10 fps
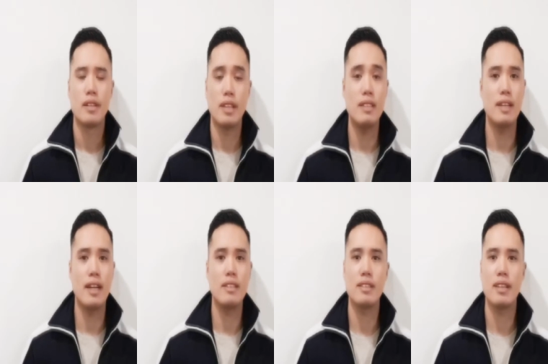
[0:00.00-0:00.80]
These
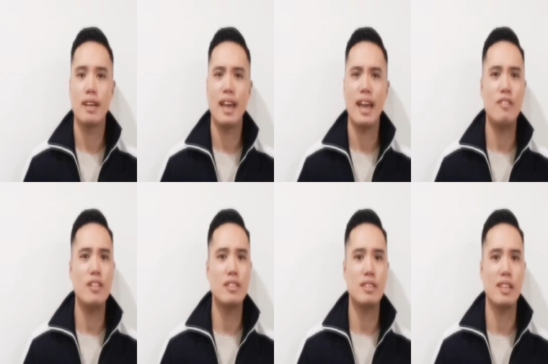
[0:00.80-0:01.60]
days, every
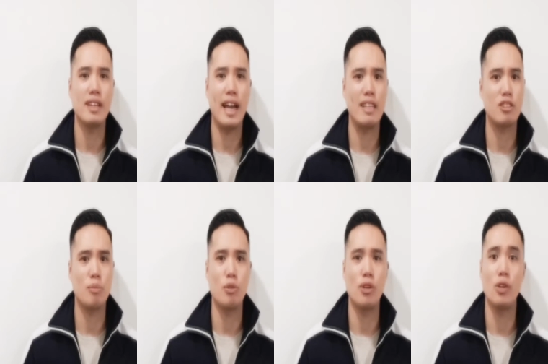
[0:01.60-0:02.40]
scene has
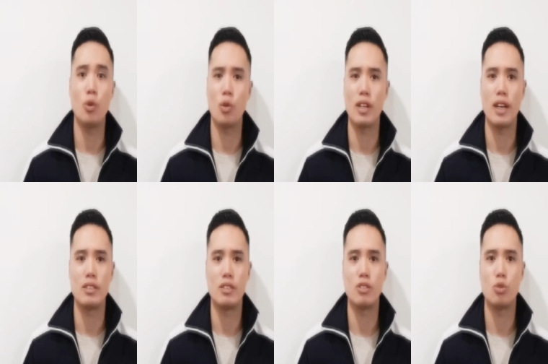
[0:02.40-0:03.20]
community
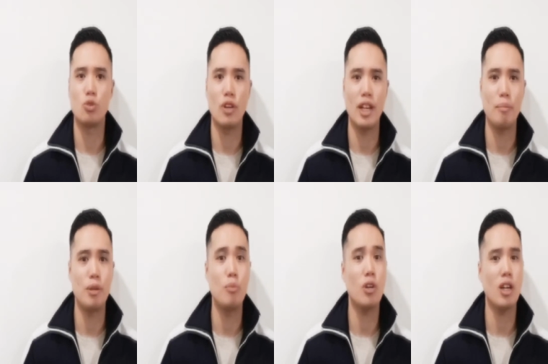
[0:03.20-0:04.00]
organizers who create
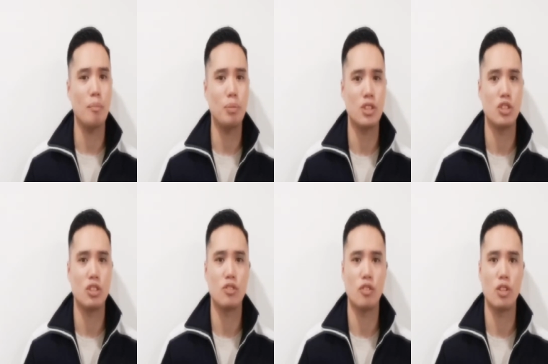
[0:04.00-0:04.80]
b-boy
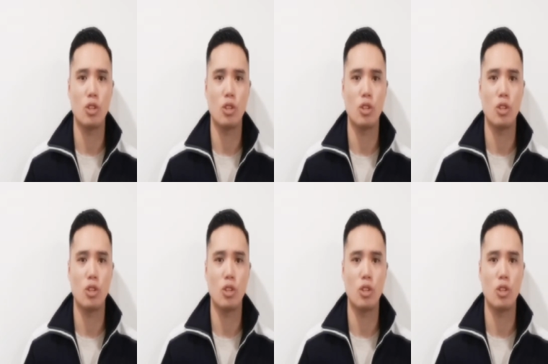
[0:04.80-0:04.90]
competitions for the